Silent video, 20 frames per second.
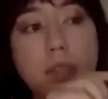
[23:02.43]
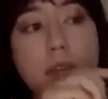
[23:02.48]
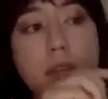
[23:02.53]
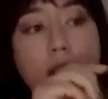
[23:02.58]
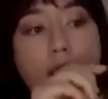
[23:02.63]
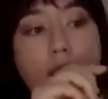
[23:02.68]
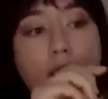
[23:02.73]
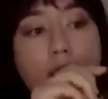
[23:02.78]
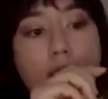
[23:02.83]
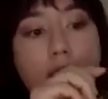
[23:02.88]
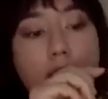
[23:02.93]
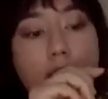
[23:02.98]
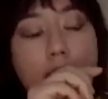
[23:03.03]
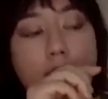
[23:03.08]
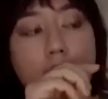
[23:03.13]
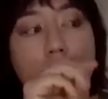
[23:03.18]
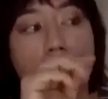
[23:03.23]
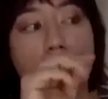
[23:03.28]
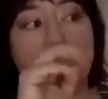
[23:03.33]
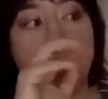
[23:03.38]

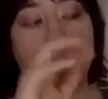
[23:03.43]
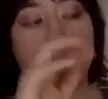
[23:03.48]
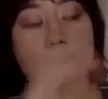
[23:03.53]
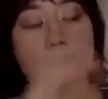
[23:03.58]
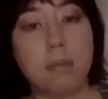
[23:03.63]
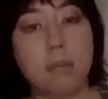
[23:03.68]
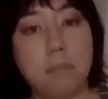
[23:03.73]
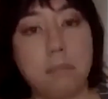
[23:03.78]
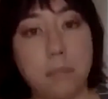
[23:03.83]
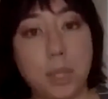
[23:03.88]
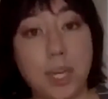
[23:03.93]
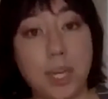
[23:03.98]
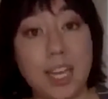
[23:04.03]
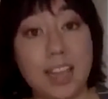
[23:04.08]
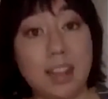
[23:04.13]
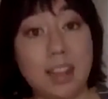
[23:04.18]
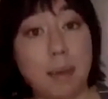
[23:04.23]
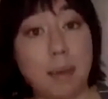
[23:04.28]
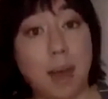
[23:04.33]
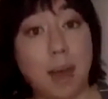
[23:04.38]
put it in
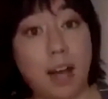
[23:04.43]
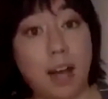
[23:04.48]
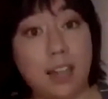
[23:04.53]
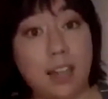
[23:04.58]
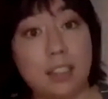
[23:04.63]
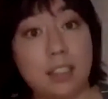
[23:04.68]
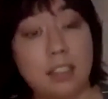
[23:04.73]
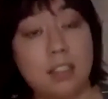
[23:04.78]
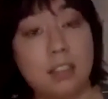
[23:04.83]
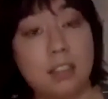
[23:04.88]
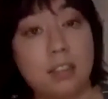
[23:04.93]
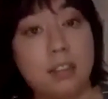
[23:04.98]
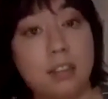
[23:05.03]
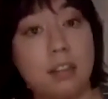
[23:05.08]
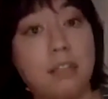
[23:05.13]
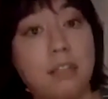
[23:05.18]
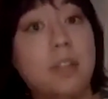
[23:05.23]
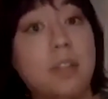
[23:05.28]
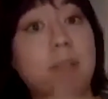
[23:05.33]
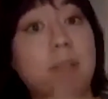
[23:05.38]
the pot,
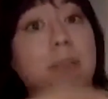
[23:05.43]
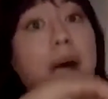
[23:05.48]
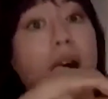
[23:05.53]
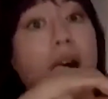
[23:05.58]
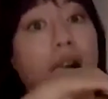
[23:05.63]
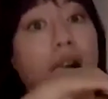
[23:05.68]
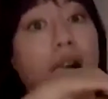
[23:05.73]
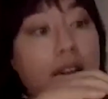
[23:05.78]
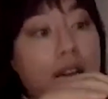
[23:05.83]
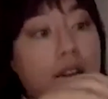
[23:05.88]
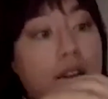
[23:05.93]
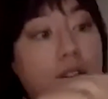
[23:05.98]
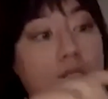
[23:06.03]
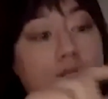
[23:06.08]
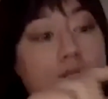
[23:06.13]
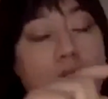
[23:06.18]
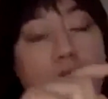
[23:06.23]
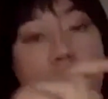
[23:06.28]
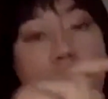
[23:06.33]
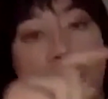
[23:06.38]
fill the pot until
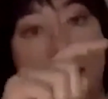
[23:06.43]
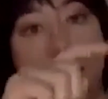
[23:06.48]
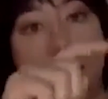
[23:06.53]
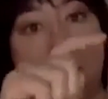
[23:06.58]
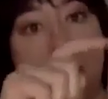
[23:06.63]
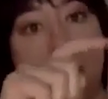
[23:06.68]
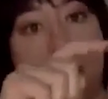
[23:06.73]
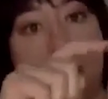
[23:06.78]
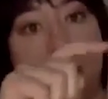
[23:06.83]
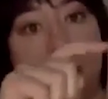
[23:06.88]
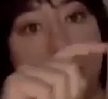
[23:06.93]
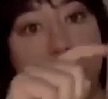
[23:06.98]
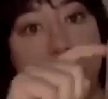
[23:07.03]
it gets to about